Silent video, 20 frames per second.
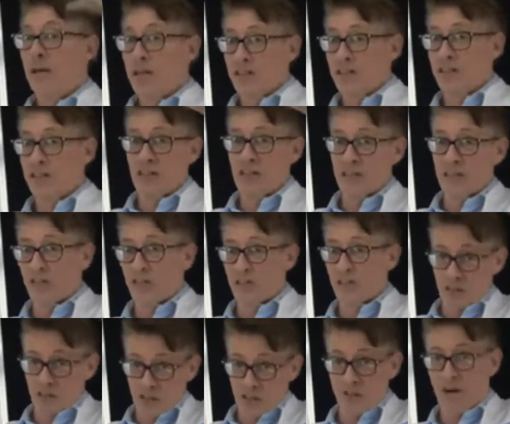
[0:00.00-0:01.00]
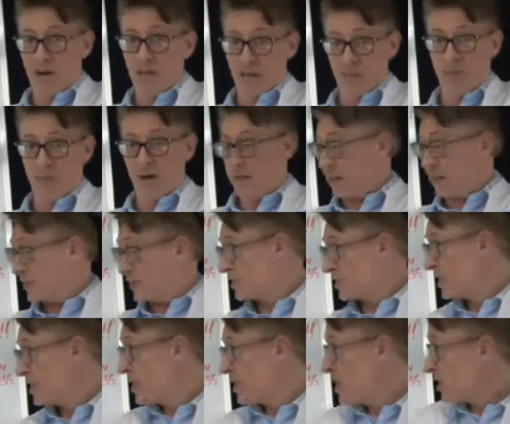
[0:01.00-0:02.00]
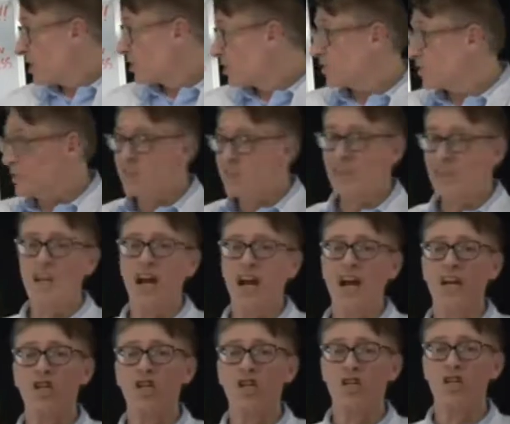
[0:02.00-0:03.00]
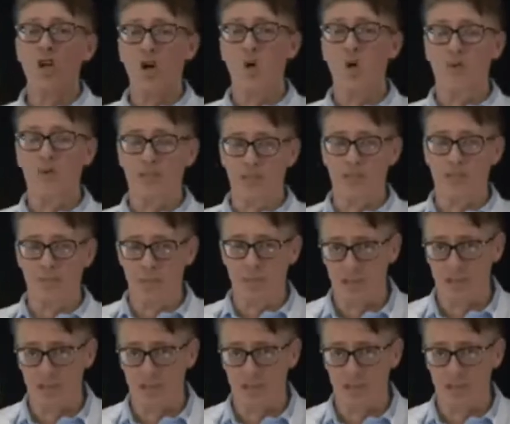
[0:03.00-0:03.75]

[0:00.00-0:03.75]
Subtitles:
International, the trading markets. So this guy knows his